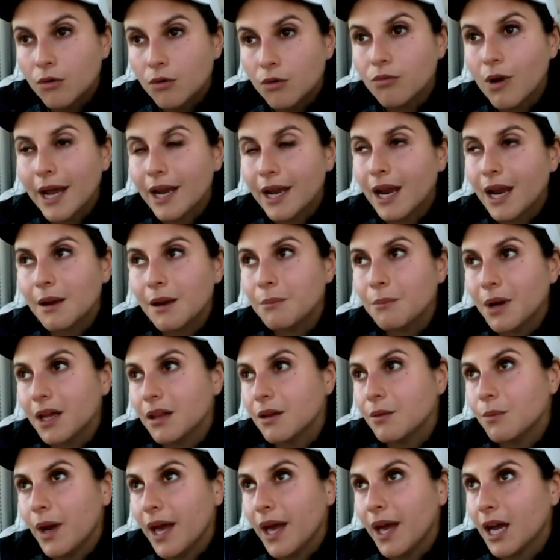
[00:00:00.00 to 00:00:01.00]
Right. And by
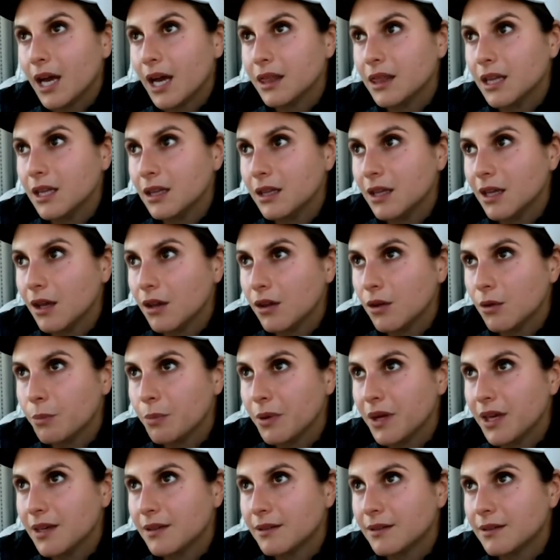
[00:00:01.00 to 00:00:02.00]
the way, I think the other
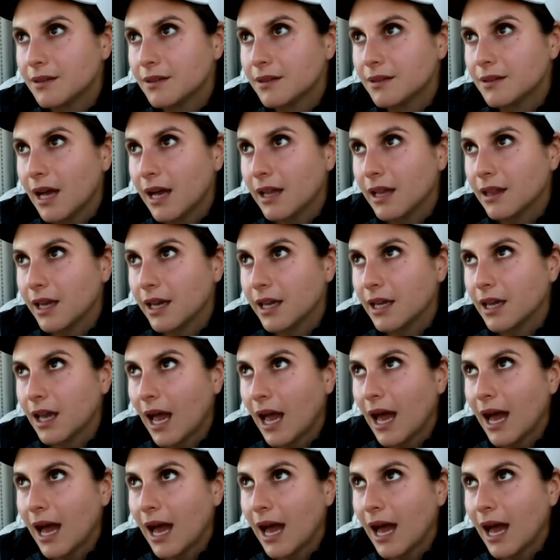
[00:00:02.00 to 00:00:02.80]
piece is that, like,